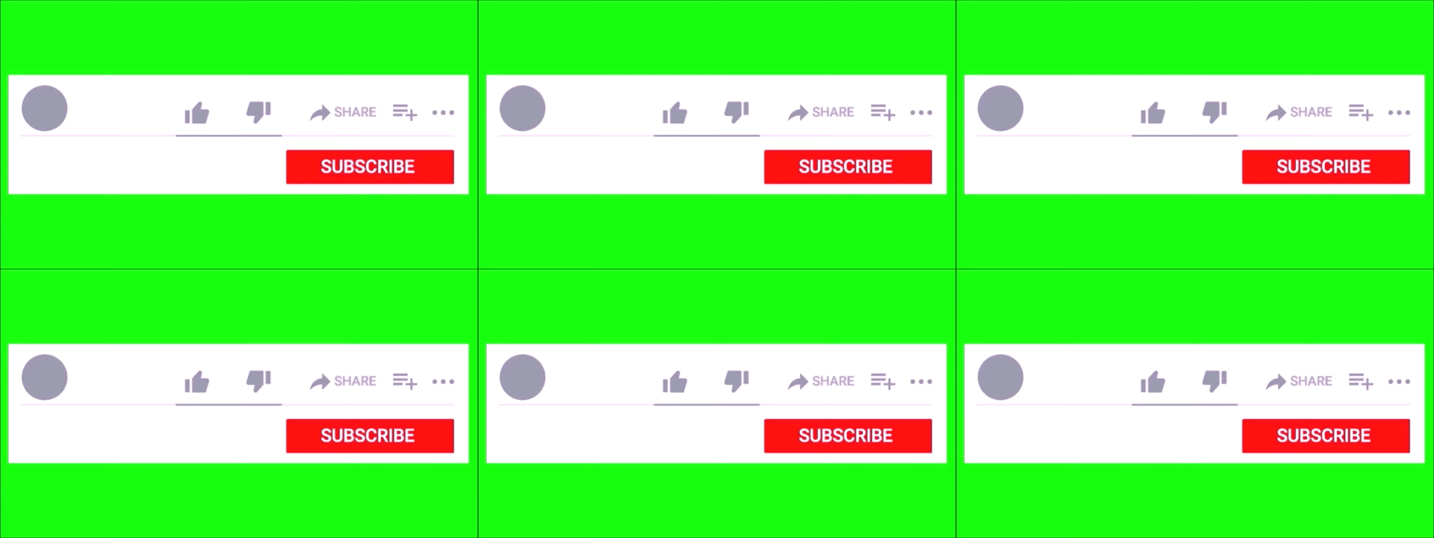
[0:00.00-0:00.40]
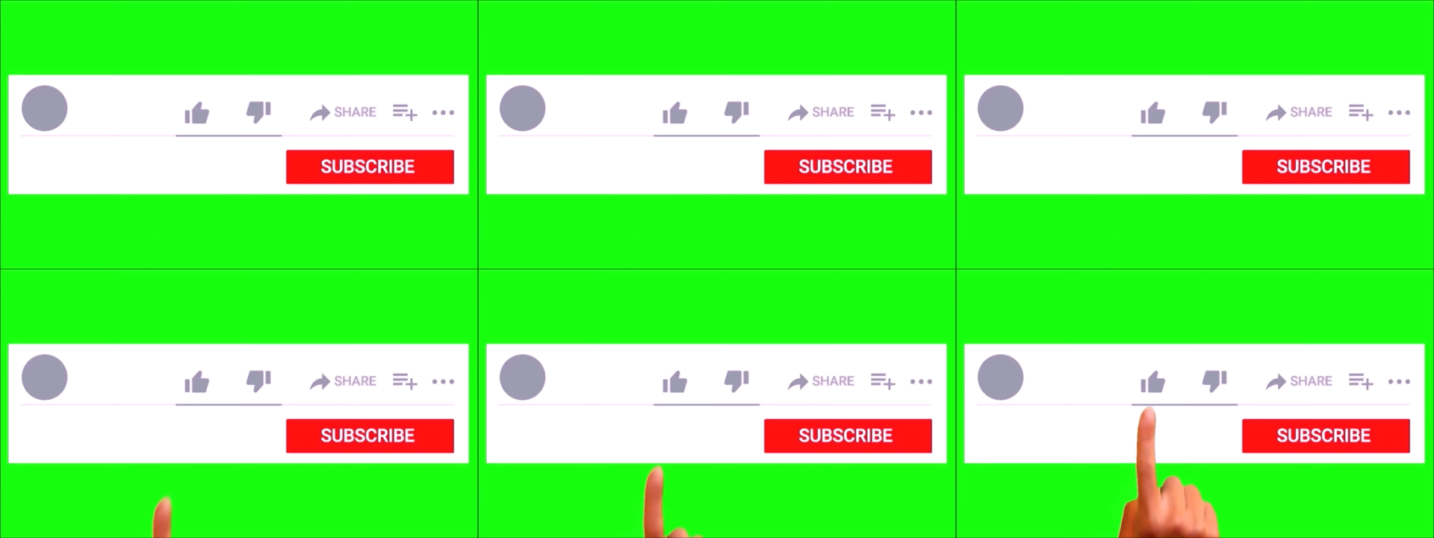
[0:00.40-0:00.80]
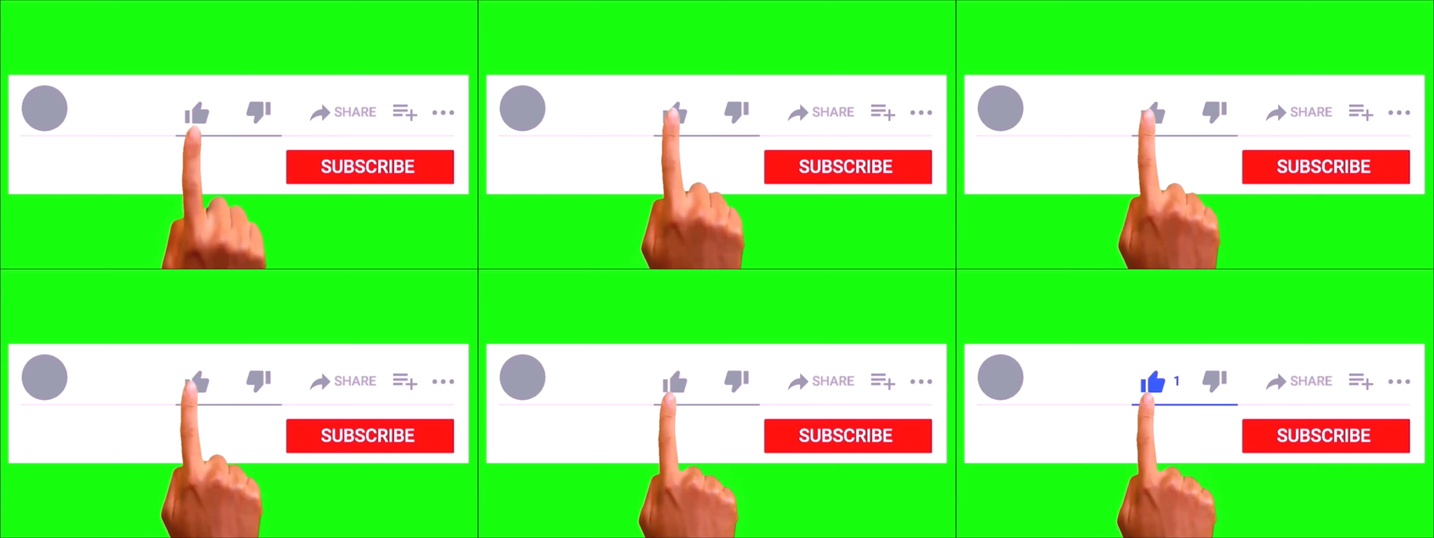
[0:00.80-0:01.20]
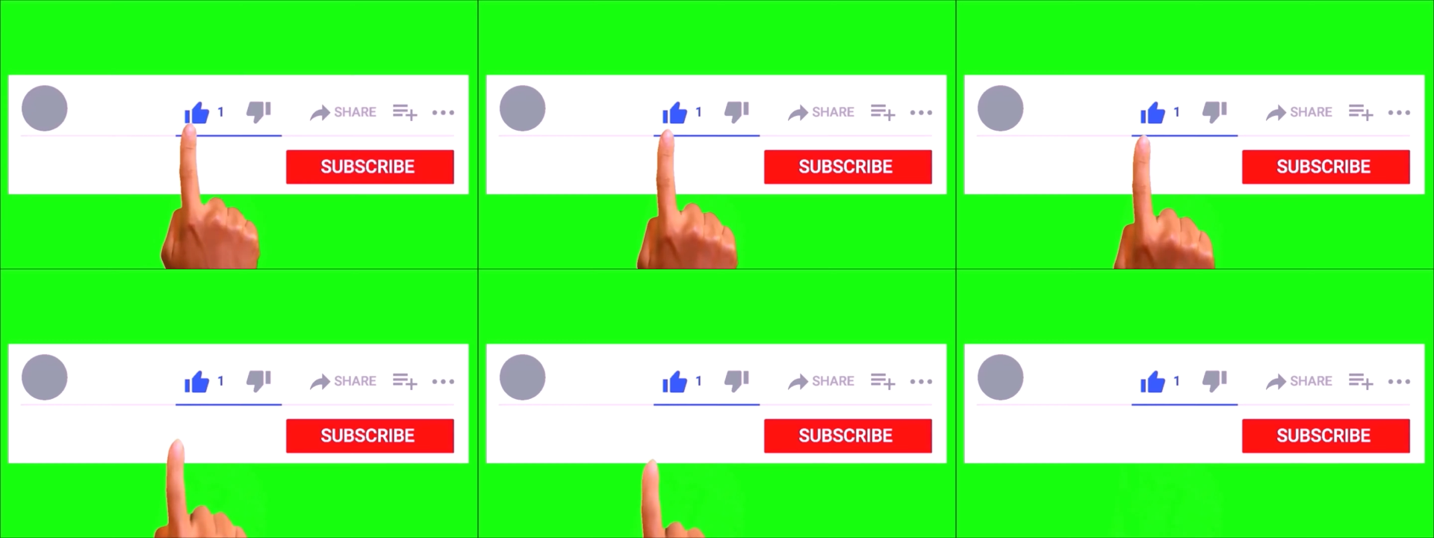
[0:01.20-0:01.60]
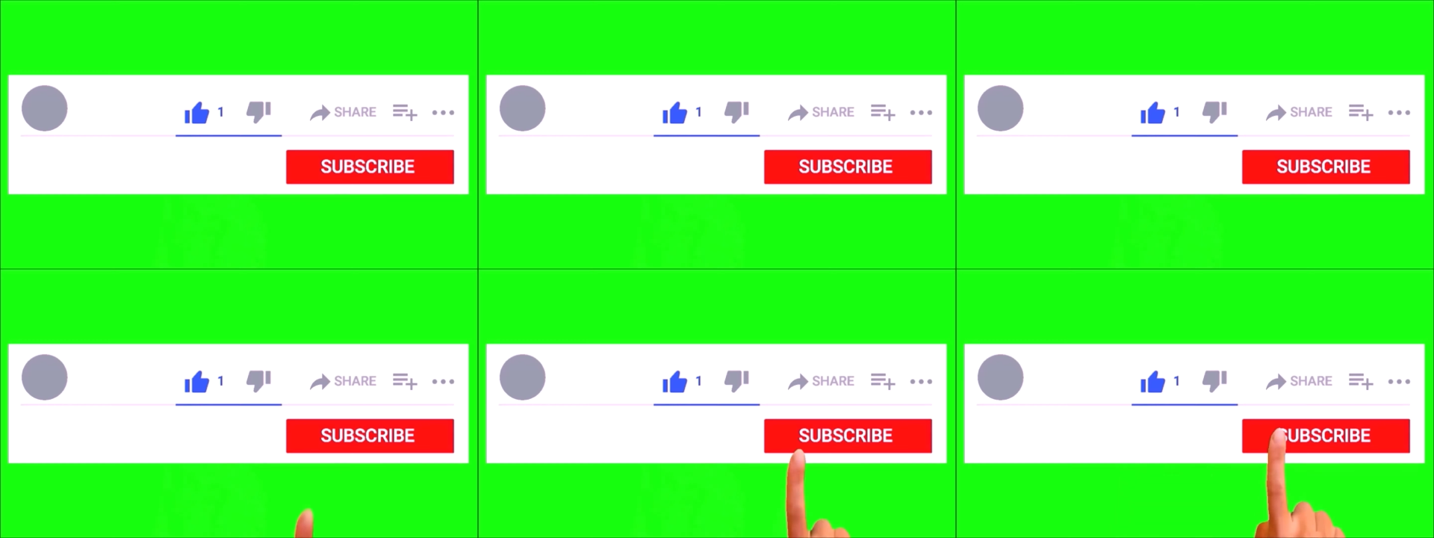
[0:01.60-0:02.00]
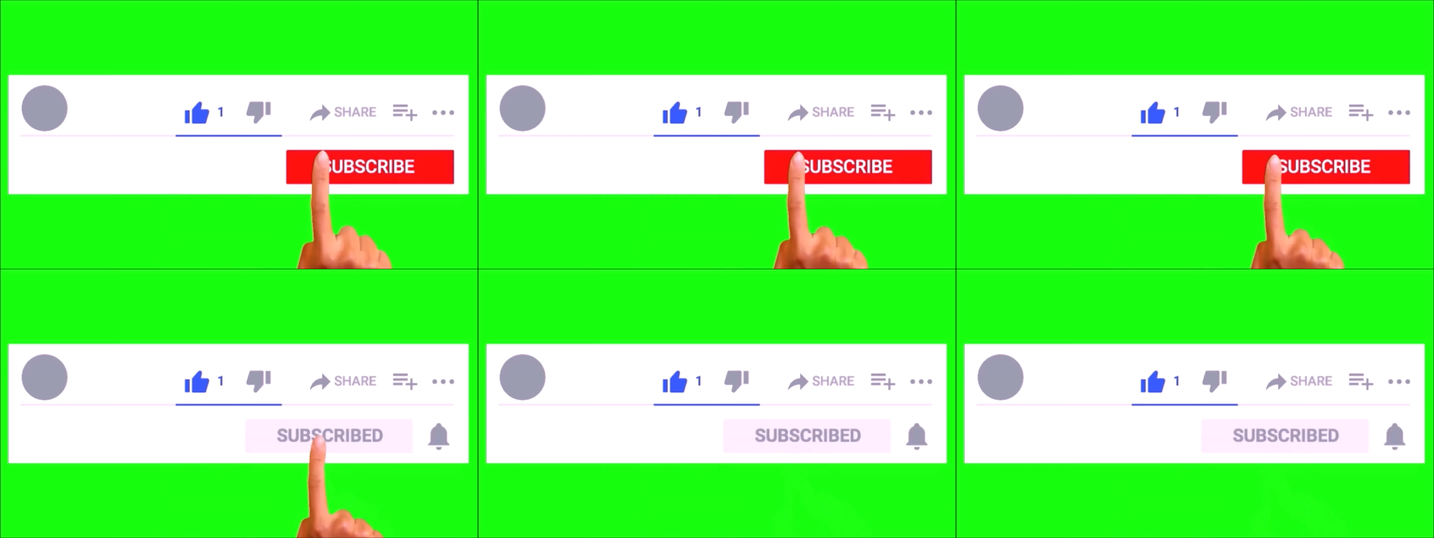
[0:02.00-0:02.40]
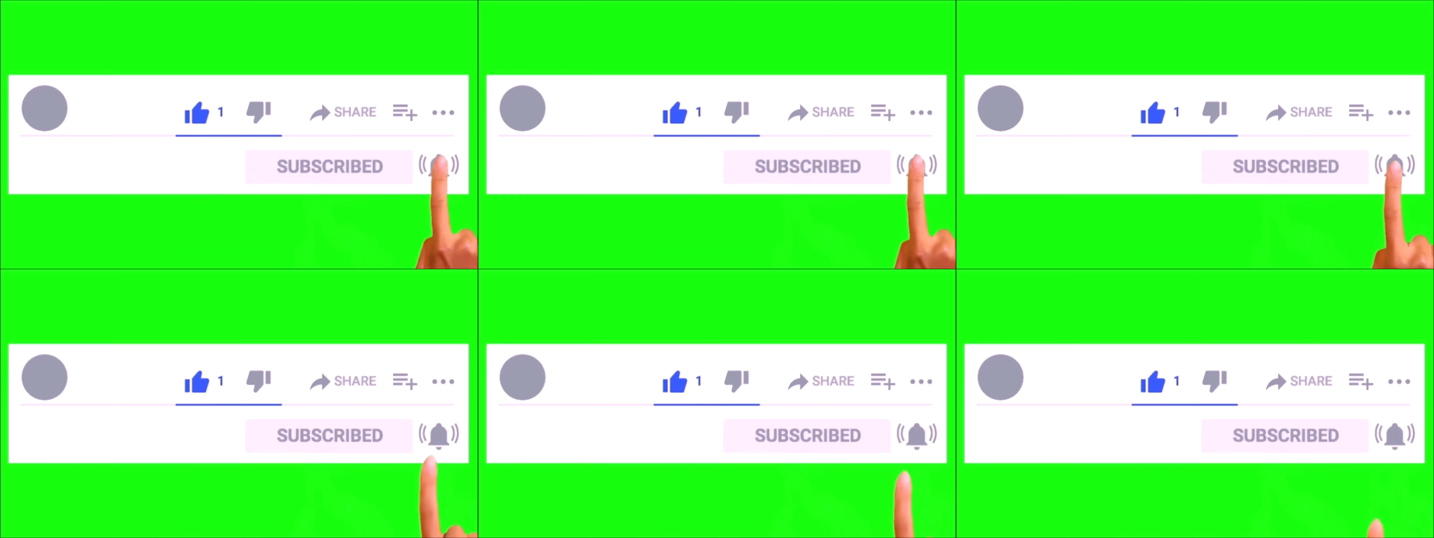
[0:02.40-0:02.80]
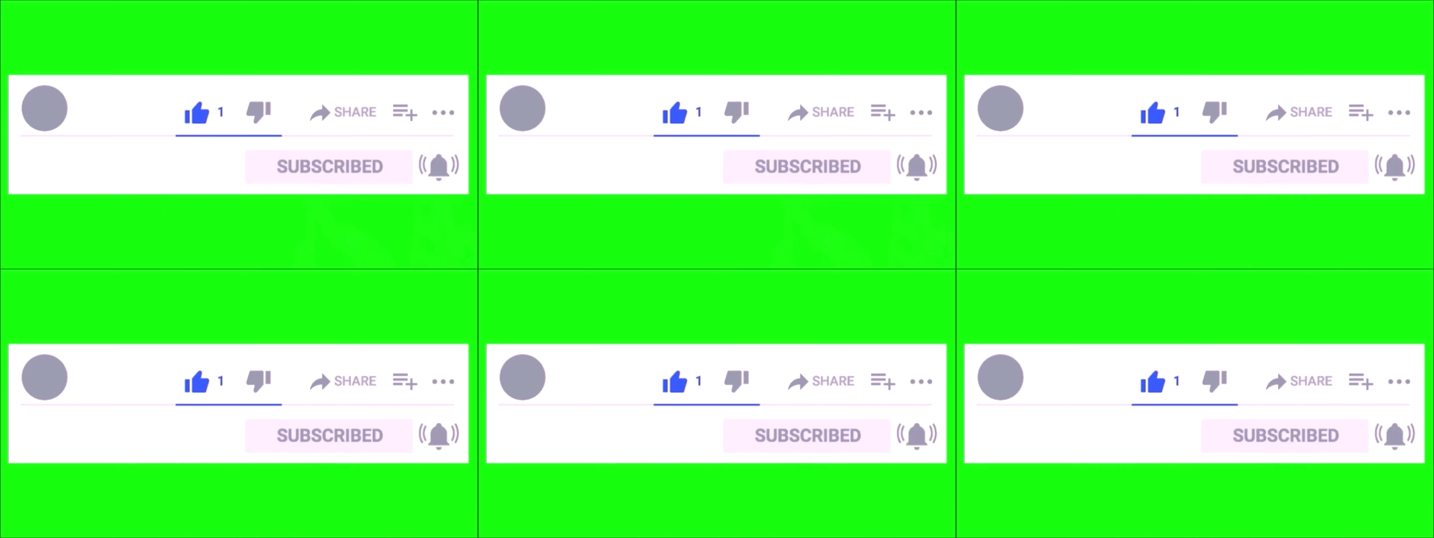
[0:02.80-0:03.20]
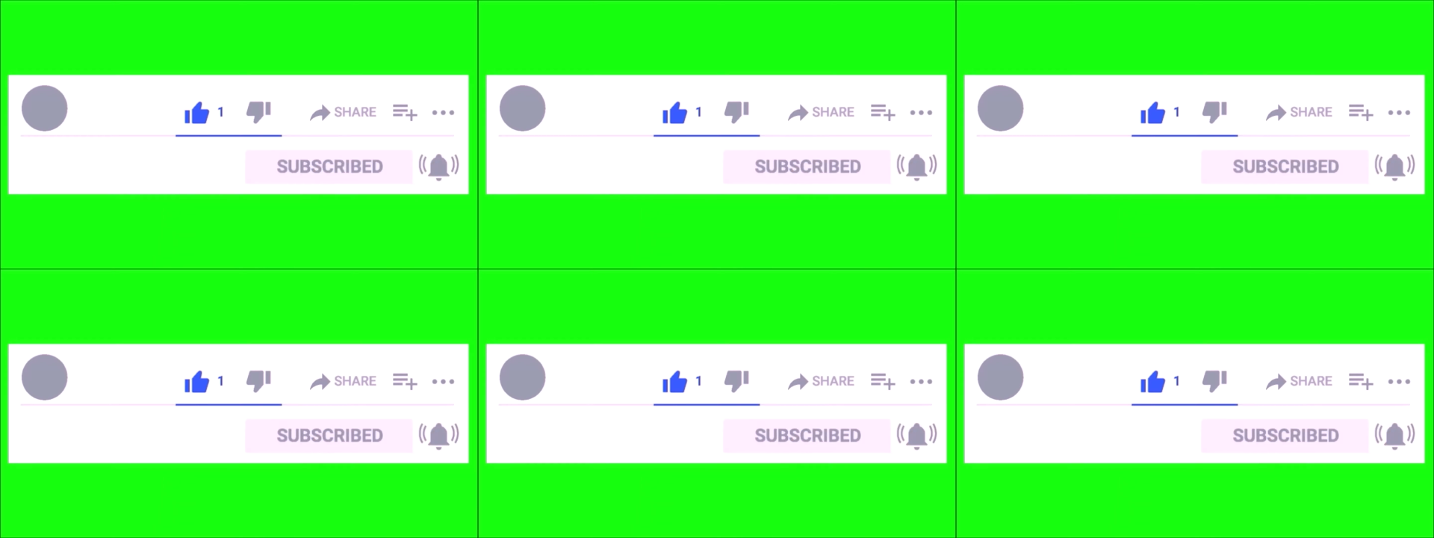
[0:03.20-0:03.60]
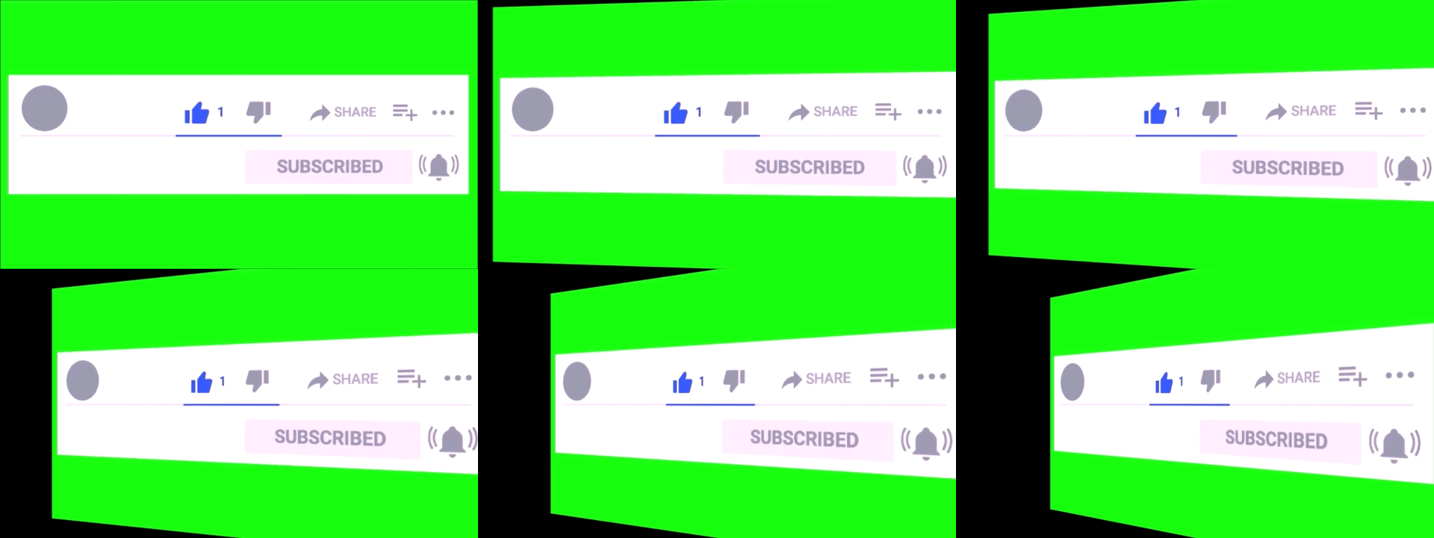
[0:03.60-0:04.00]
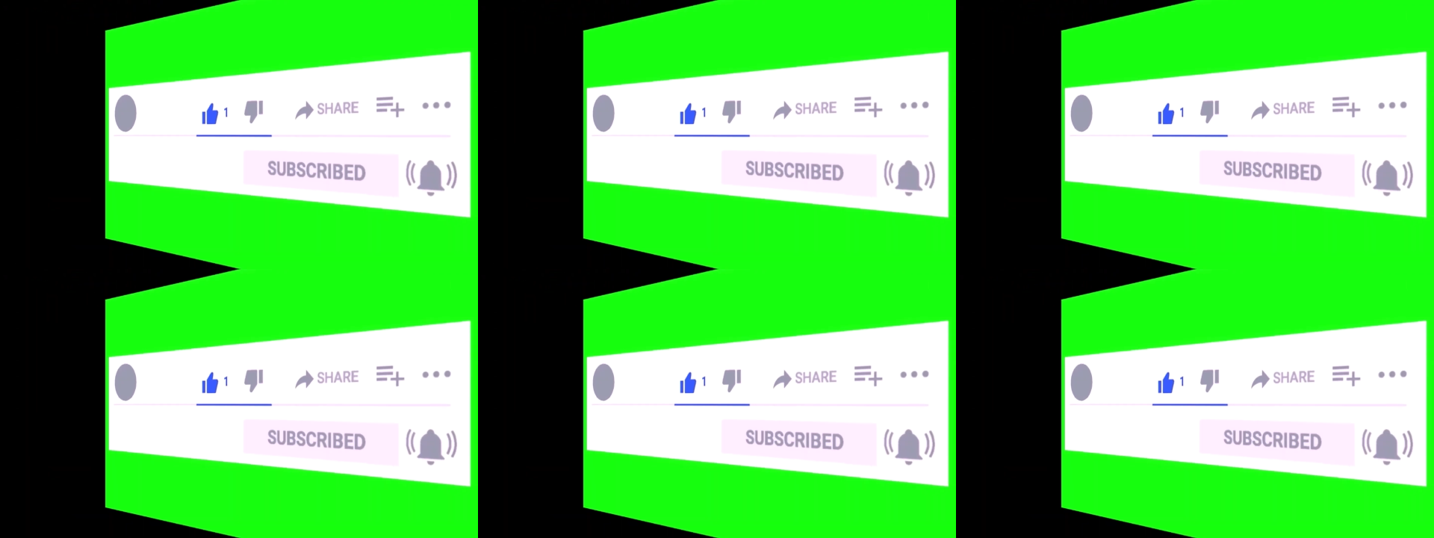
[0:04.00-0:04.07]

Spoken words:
[unreadable: no face in view]